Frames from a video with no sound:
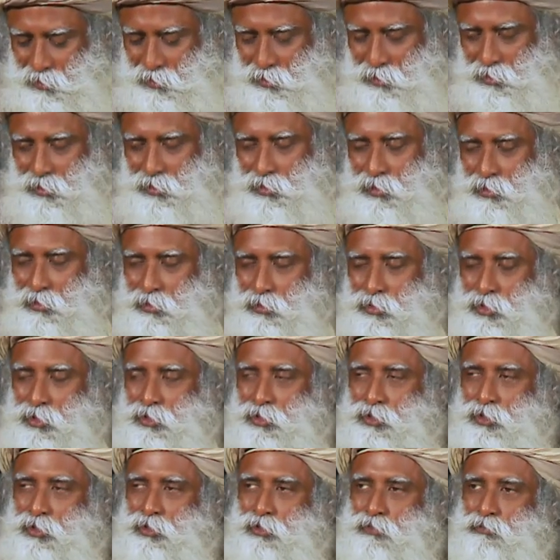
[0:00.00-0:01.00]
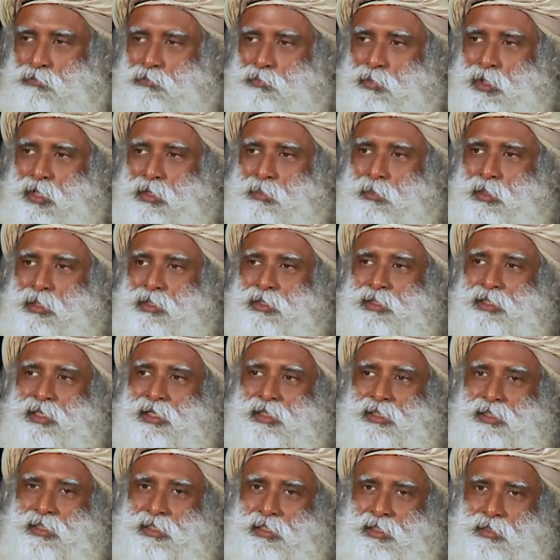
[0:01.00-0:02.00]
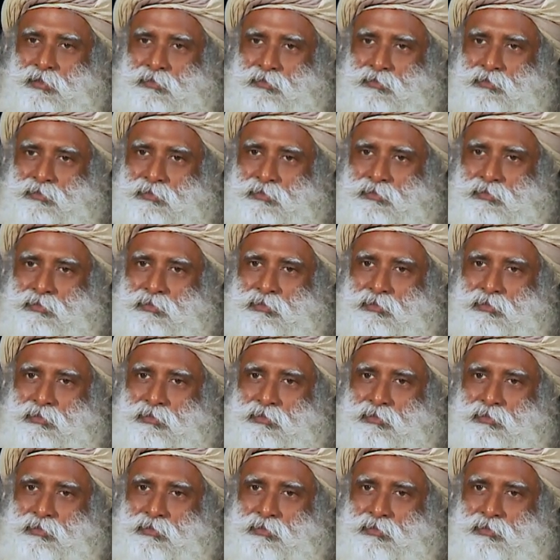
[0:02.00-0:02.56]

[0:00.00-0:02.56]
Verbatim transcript: it is a question of becoming sensitive.